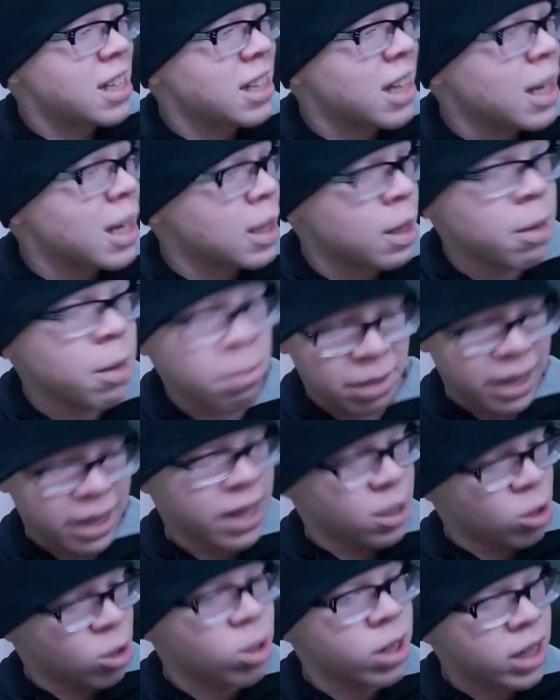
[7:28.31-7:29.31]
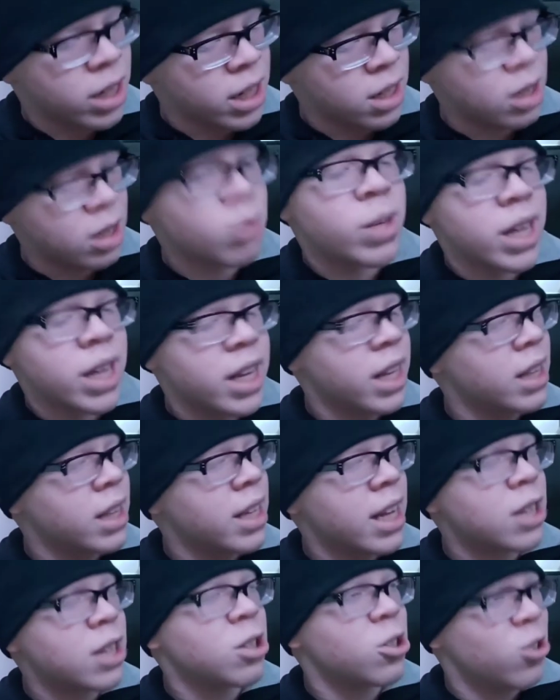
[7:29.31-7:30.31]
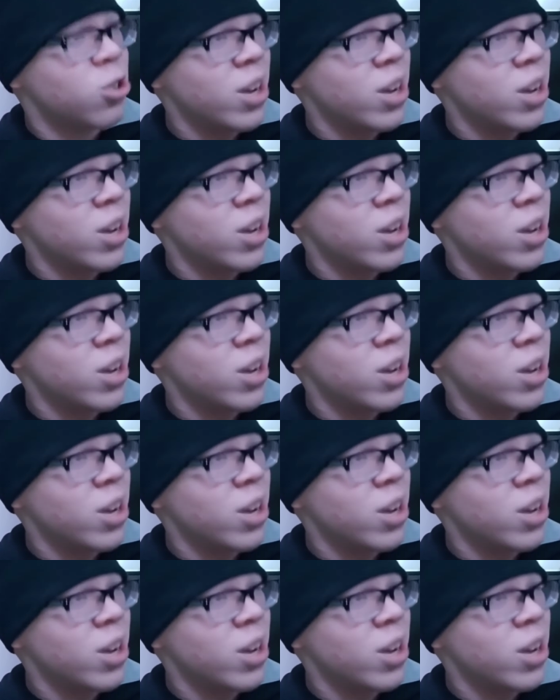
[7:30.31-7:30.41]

class, but he took it so he could get the extra